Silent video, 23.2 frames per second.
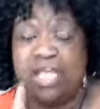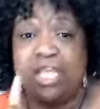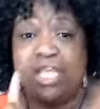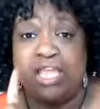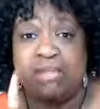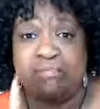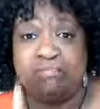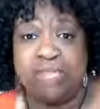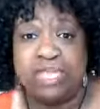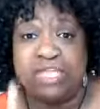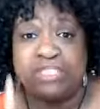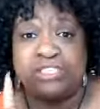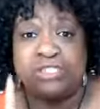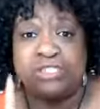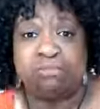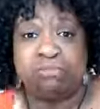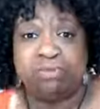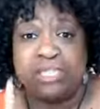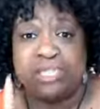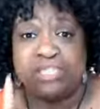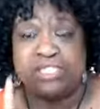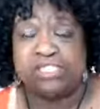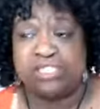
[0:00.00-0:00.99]
It makes a
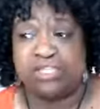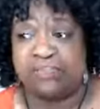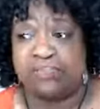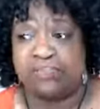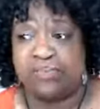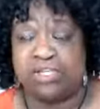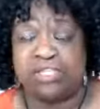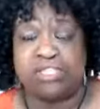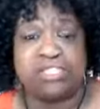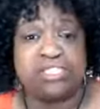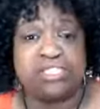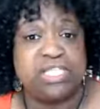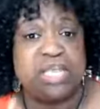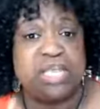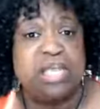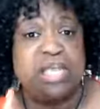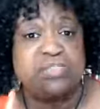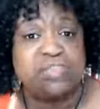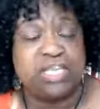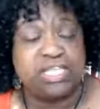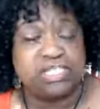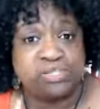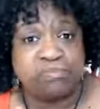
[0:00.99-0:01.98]
big difference.
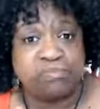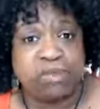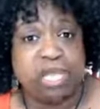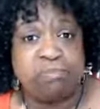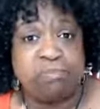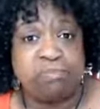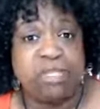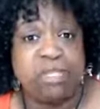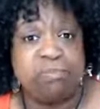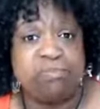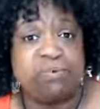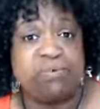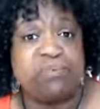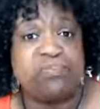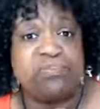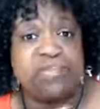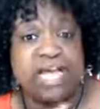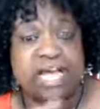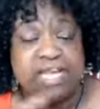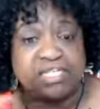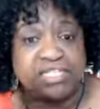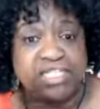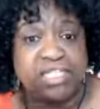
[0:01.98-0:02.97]
That's why people
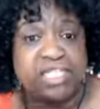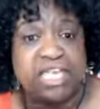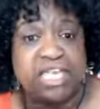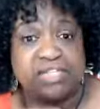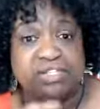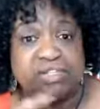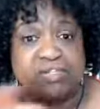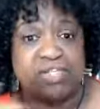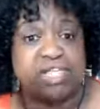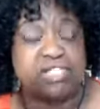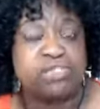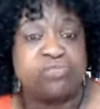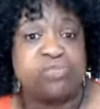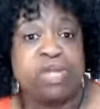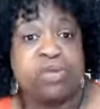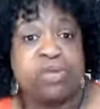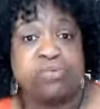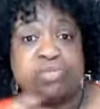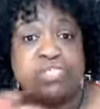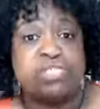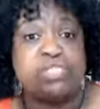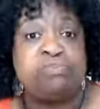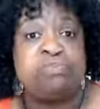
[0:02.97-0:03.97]
flock together. That's why
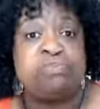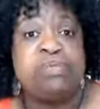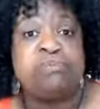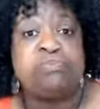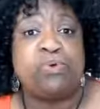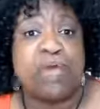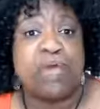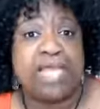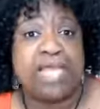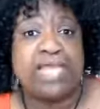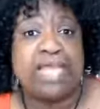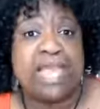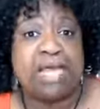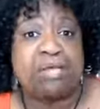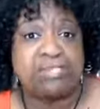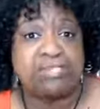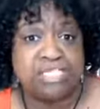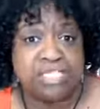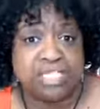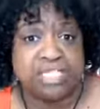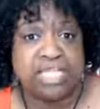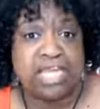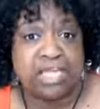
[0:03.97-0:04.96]
rich people hang out
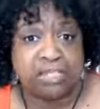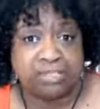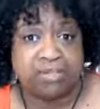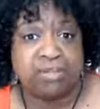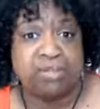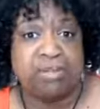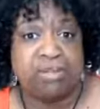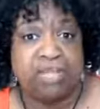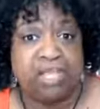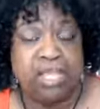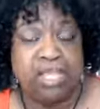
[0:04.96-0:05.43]
together.